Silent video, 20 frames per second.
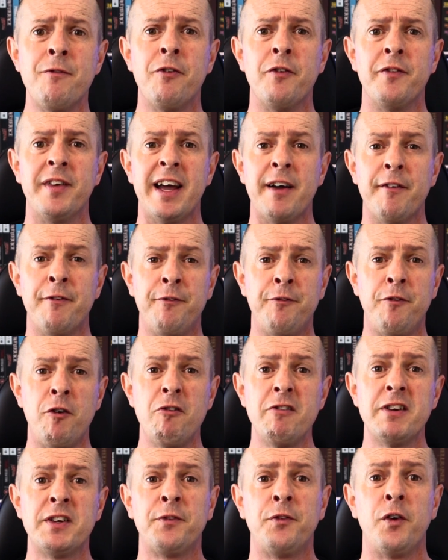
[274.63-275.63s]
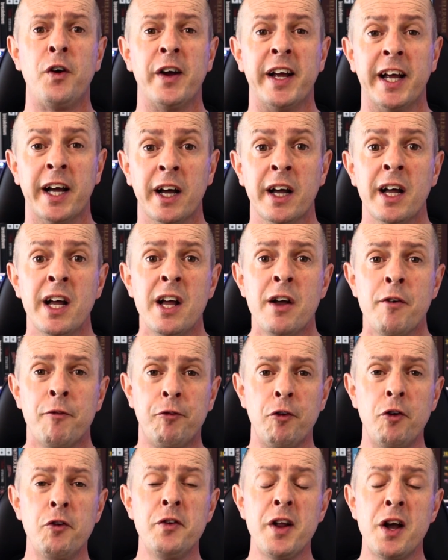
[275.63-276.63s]
from that forest fire
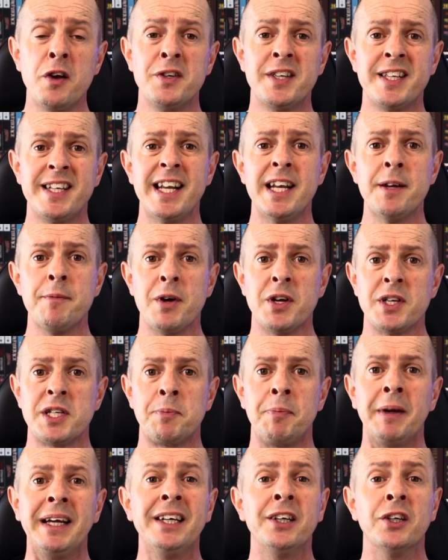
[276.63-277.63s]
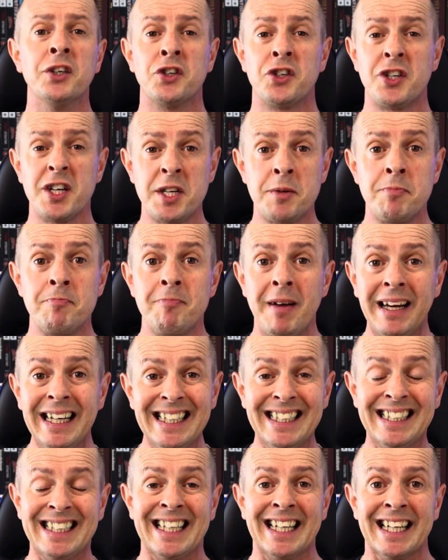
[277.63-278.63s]
through those cinema speakers just
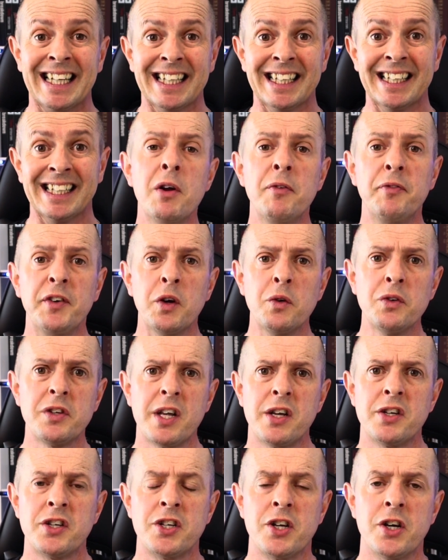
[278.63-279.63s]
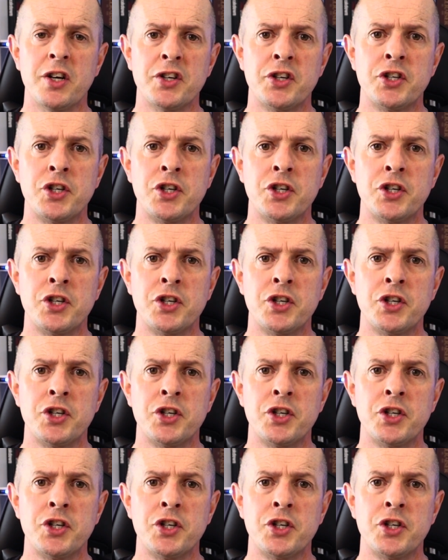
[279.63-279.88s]
makes it. The movie also stars